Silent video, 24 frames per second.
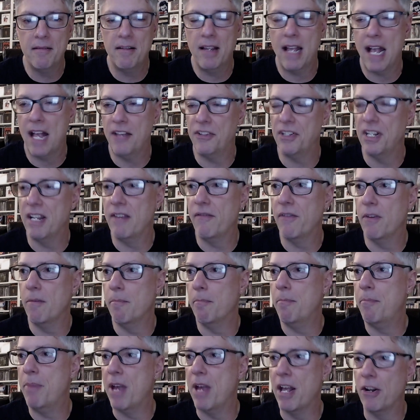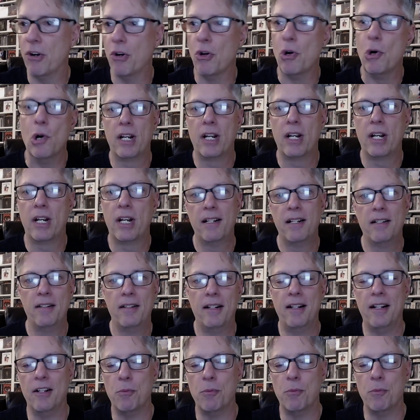has an even better hook
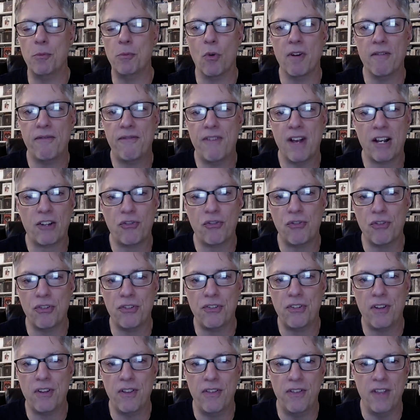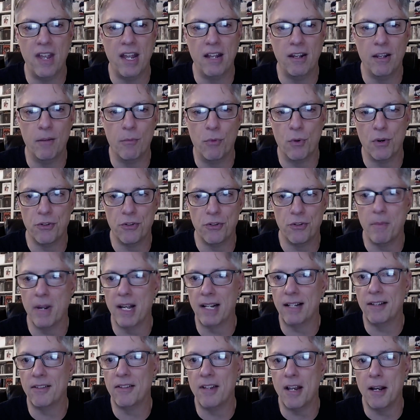and is more infectious than The Boys Are
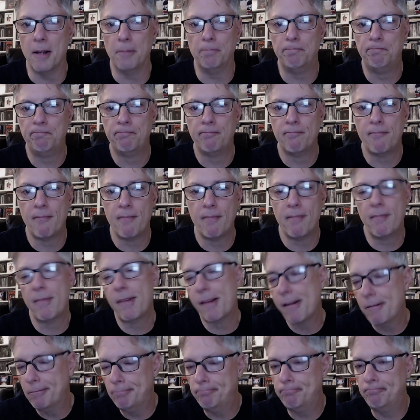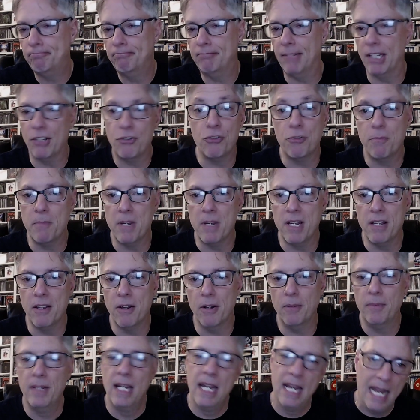Back in Town. That's just me,
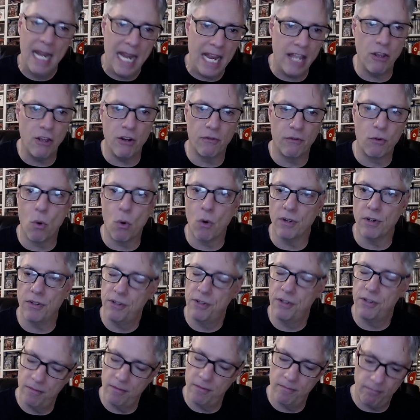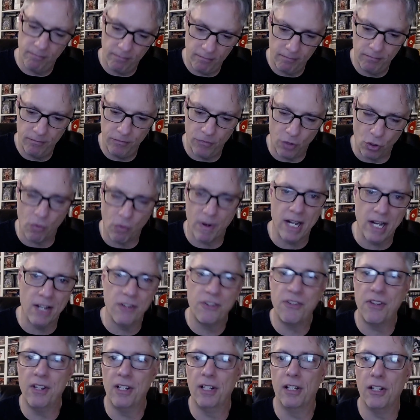though. And then, of course, the
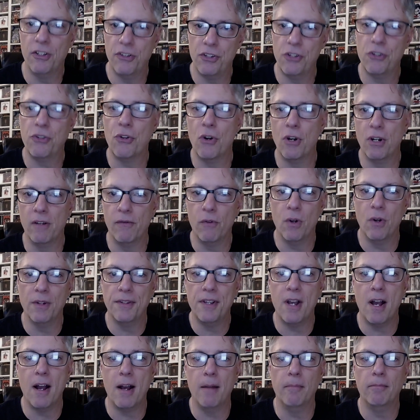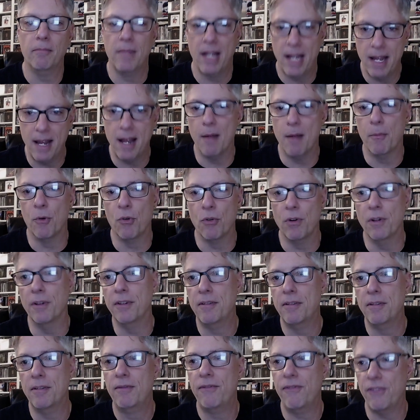greatest Thin Lizzy song of all time,
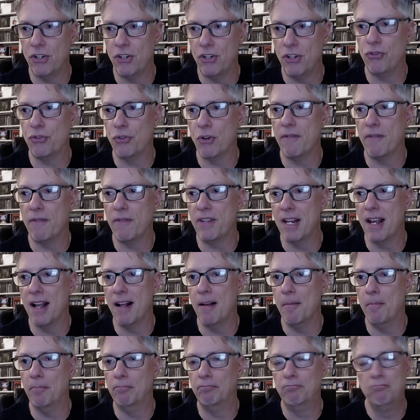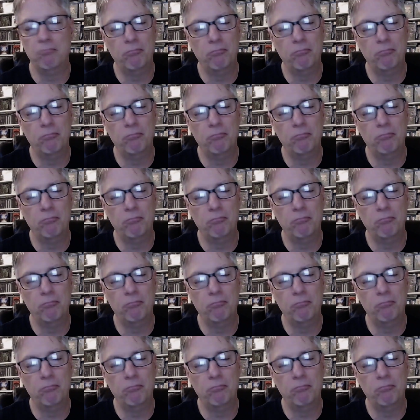Emerald, finishes off the album.